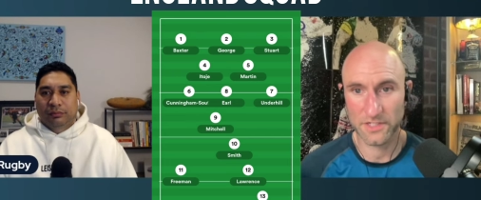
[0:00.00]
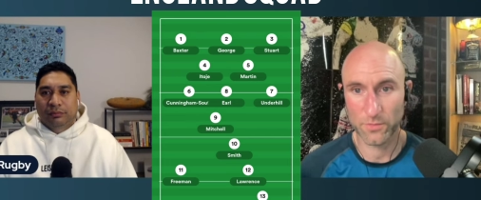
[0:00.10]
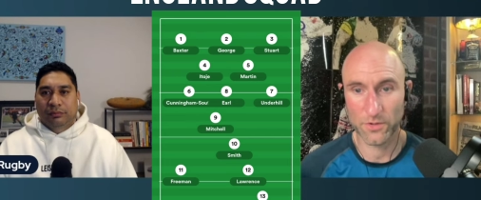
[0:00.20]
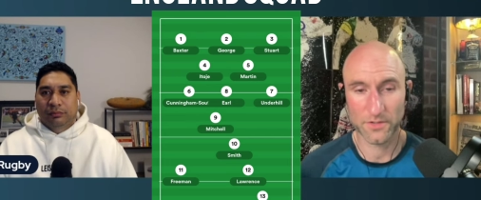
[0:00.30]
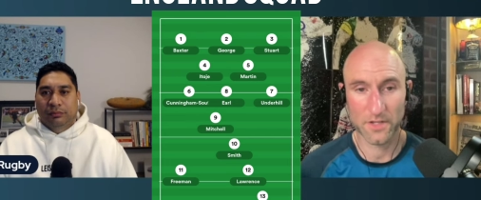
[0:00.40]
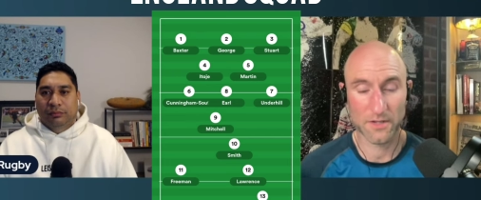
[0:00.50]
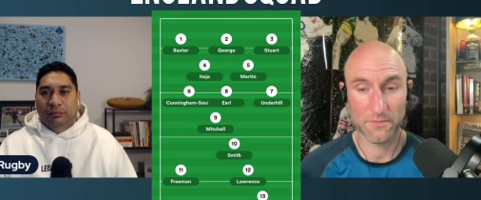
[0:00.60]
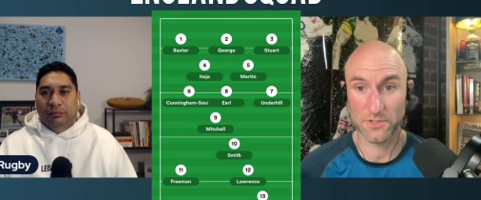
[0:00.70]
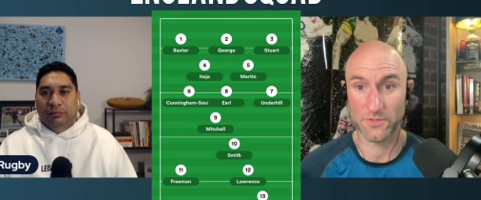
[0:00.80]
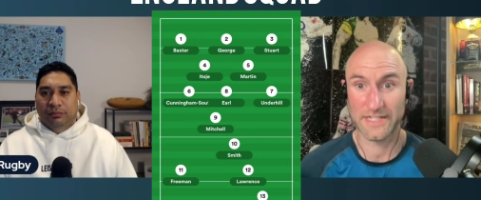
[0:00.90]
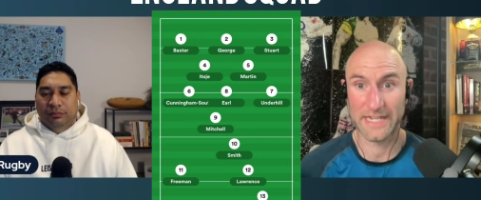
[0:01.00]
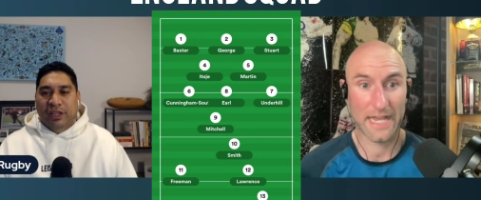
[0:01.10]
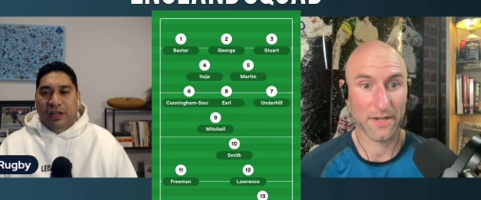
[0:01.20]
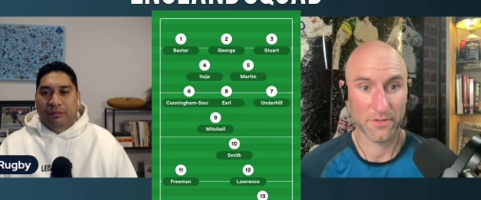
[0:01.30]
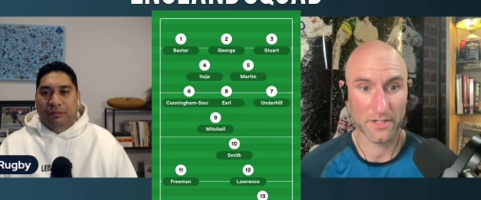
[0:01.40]
Speaker 1: he want, uh, as long as he
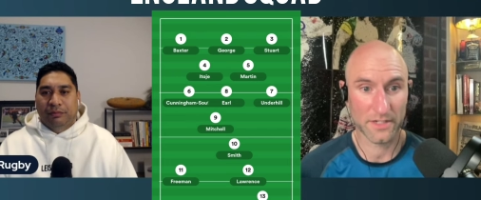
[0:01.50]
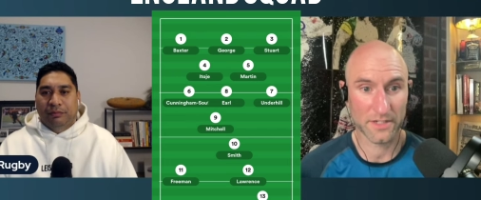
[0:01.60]
can, really,